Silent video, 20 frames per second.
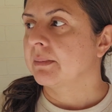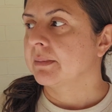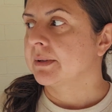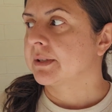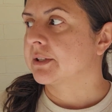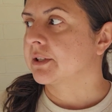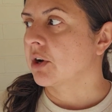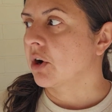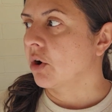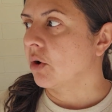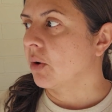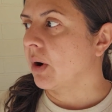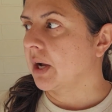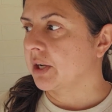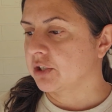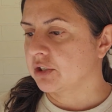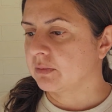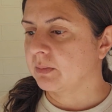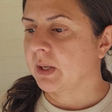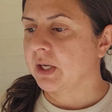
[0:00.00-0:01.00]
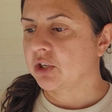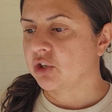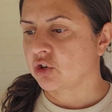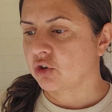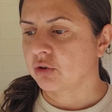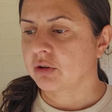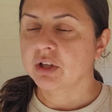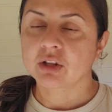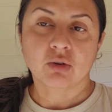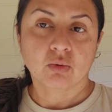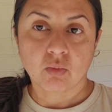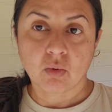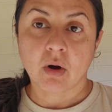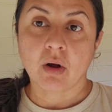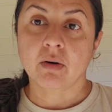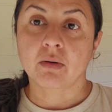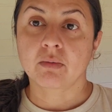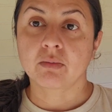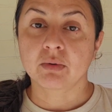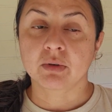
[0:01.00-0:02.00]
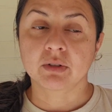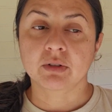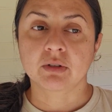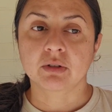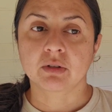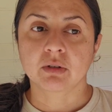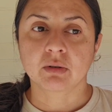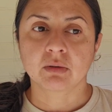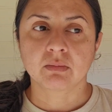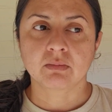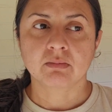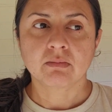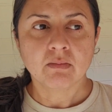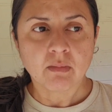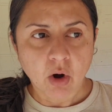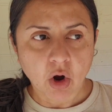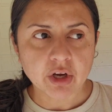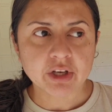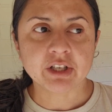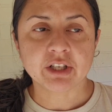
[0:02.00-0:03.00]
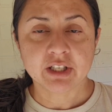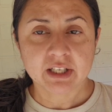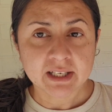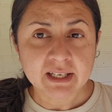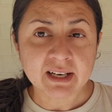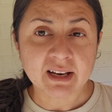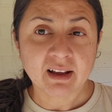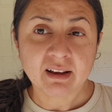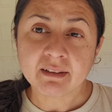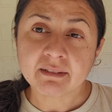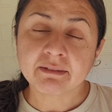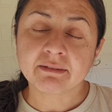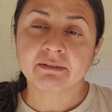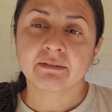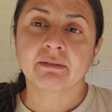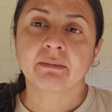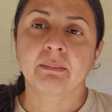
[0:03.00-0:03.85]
So I just made sure that the water was moist enough,